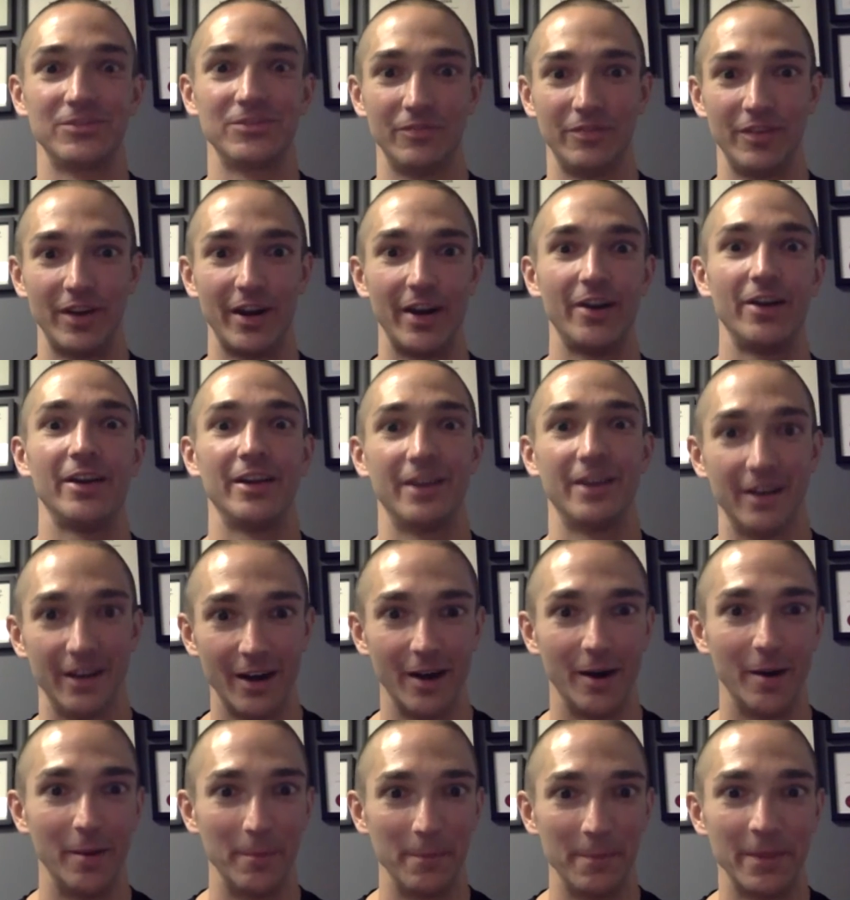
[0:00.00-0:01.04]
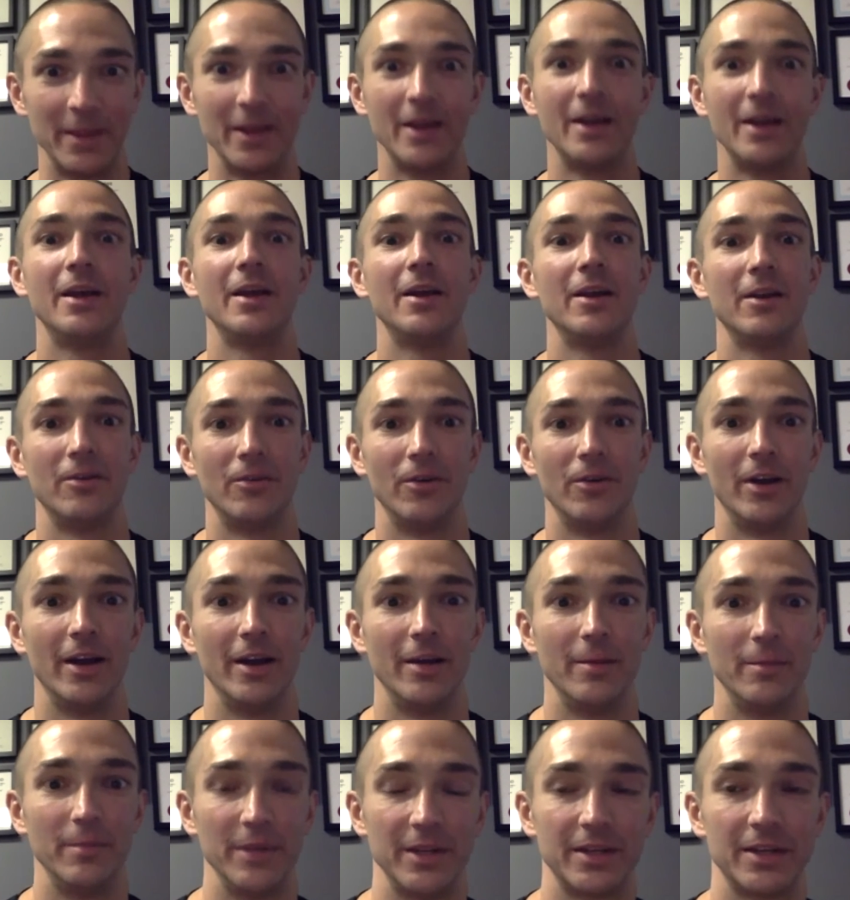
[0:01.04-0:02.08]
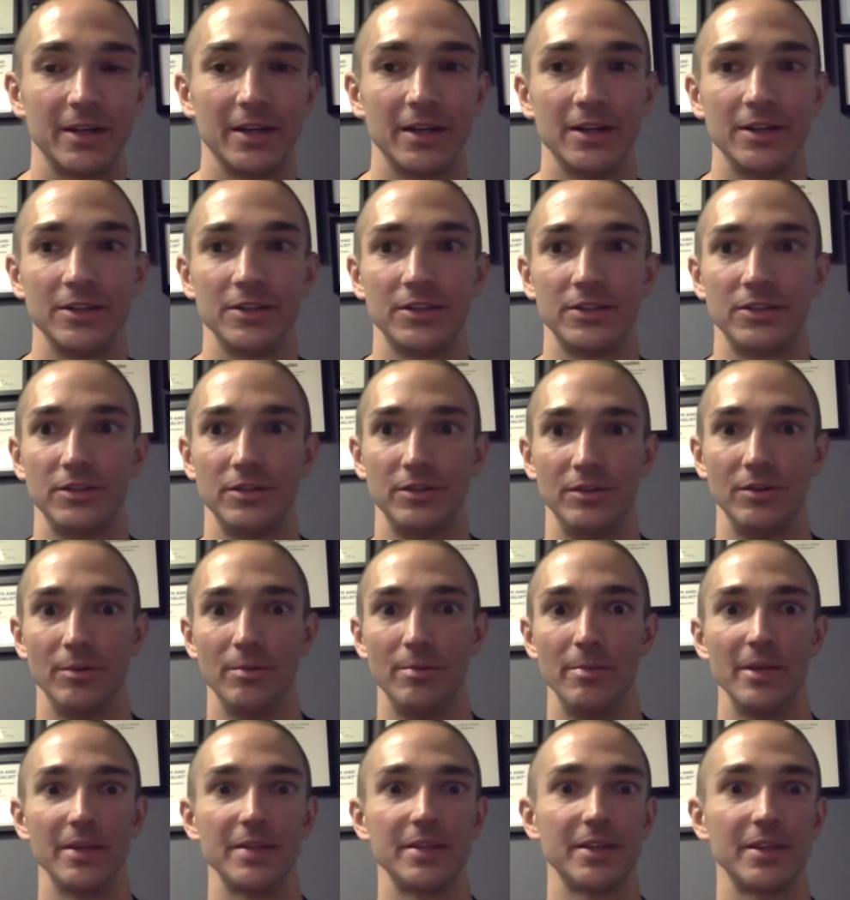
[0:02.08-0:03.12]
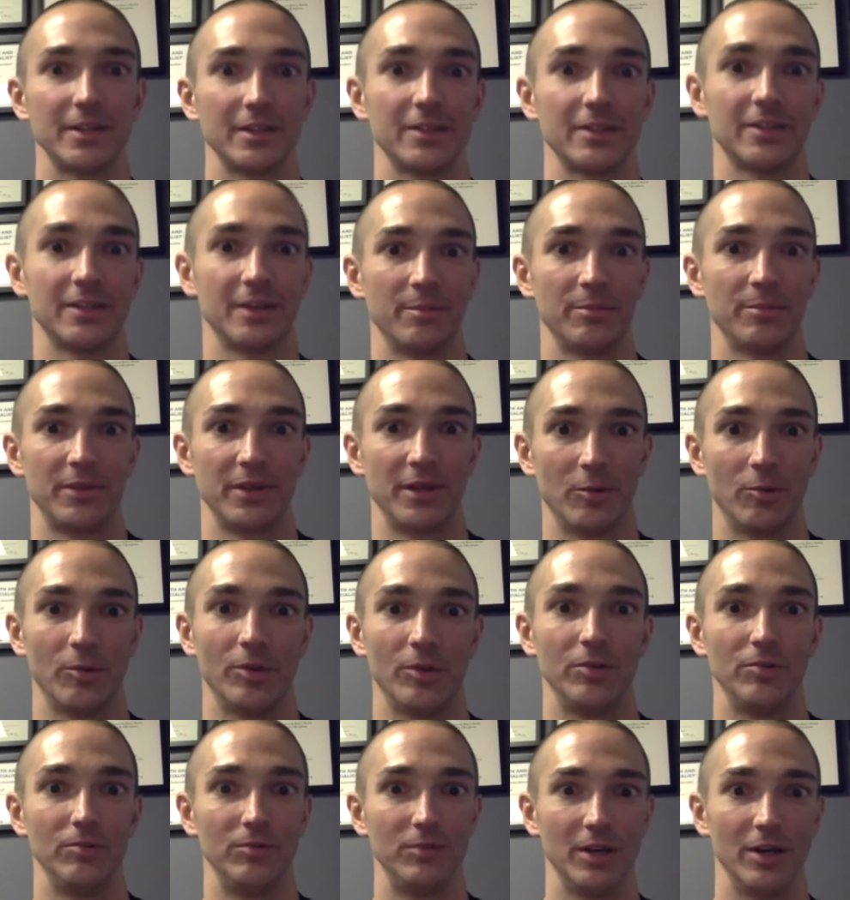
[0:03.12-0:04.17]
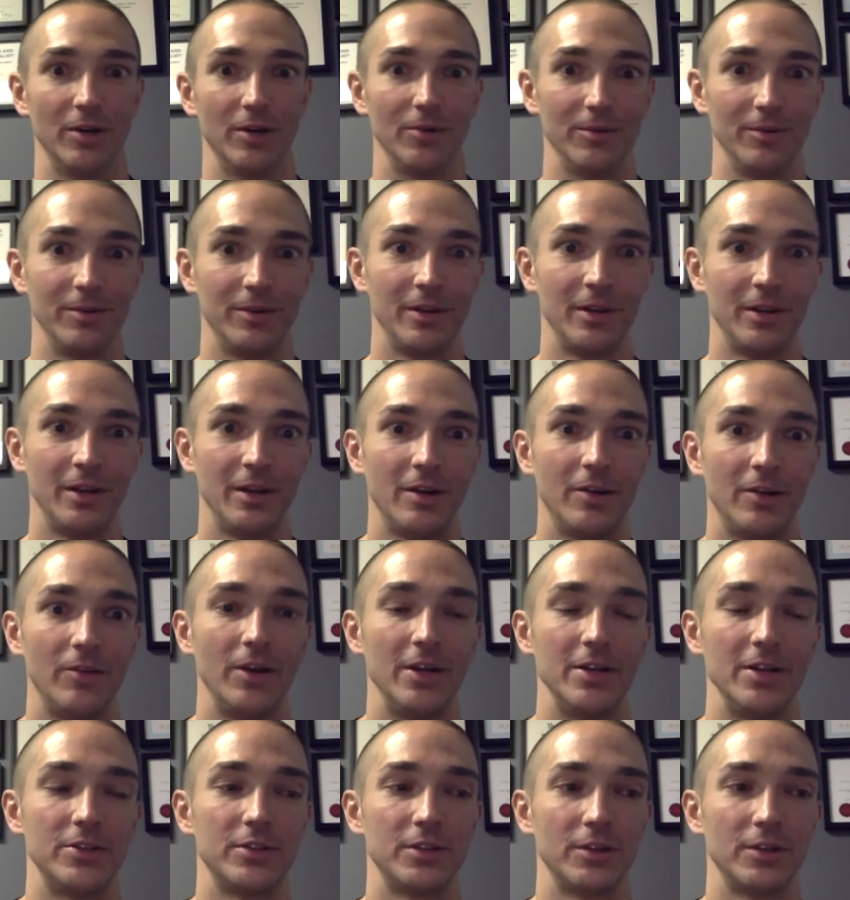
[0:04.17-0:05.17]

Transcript: Vary it up, right? Because you're missing something when you don't, right?